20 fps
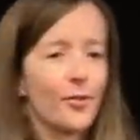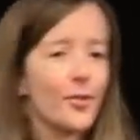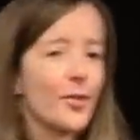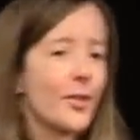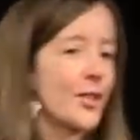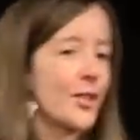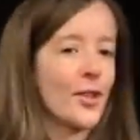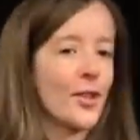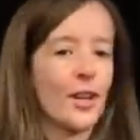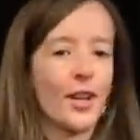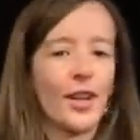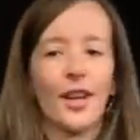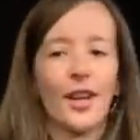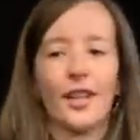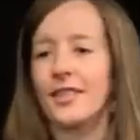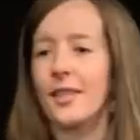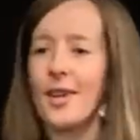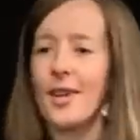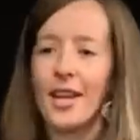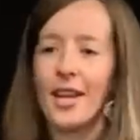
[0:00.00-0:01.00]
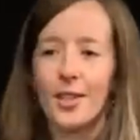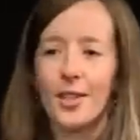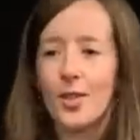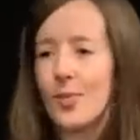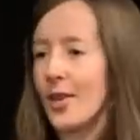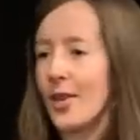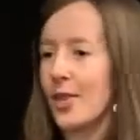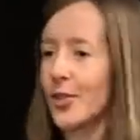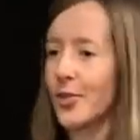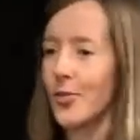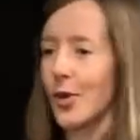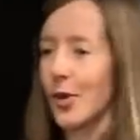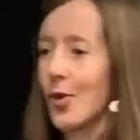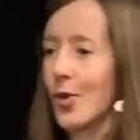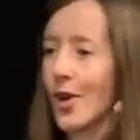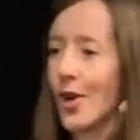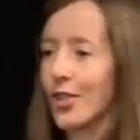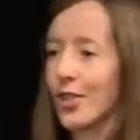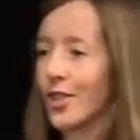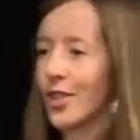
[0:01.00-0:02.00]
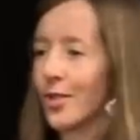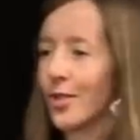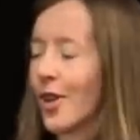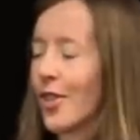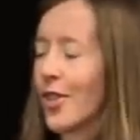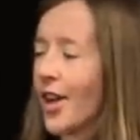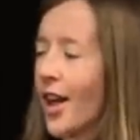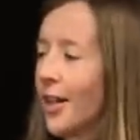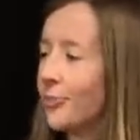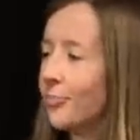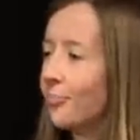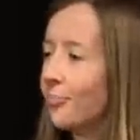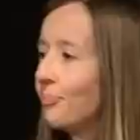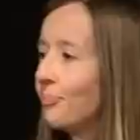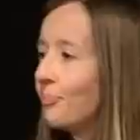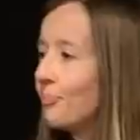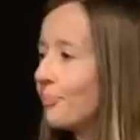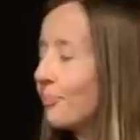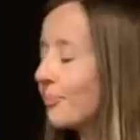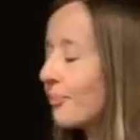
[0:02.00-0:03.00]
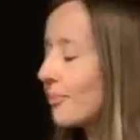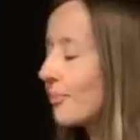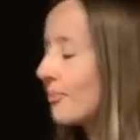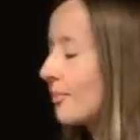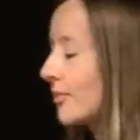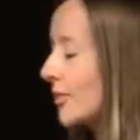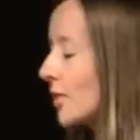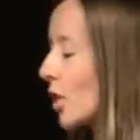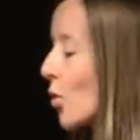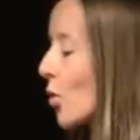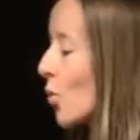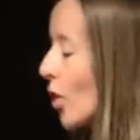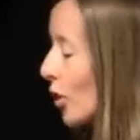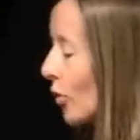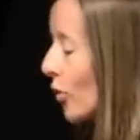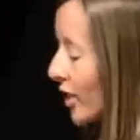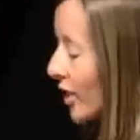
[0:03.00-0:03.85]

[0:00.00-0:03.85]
What's going on? Let me ask you a bunch more questions about that. Well,